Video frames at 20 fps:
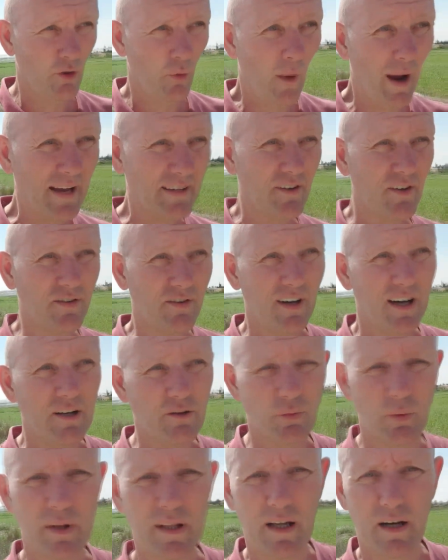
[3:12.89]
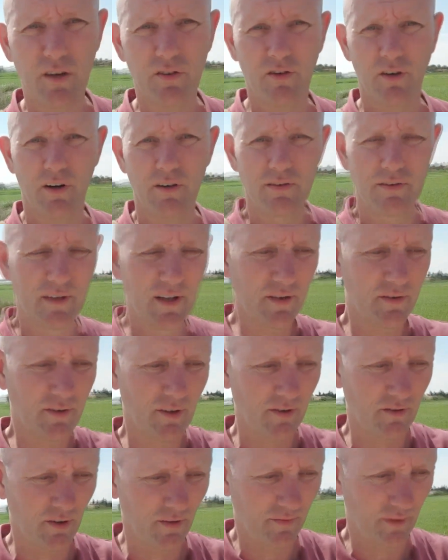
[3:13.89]
exercise within a certain
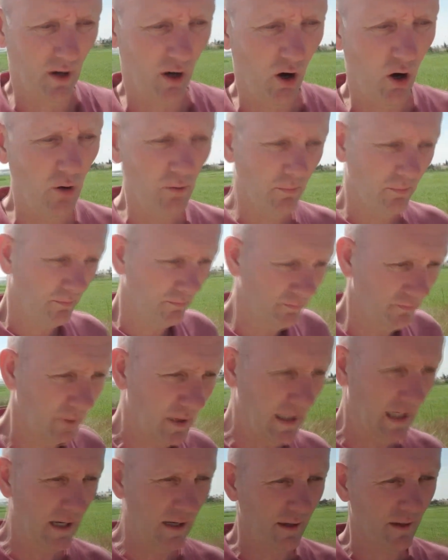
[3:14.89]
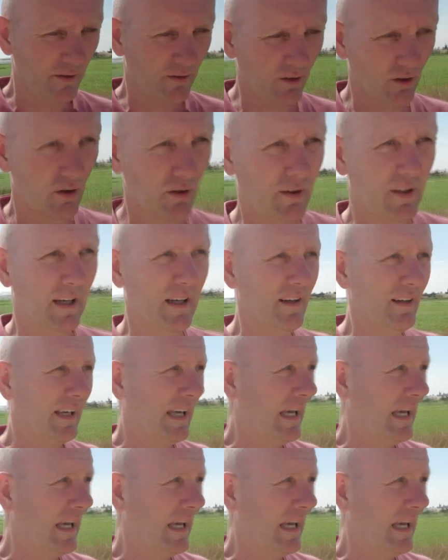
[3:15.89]
distance of their home. It's a good thing. It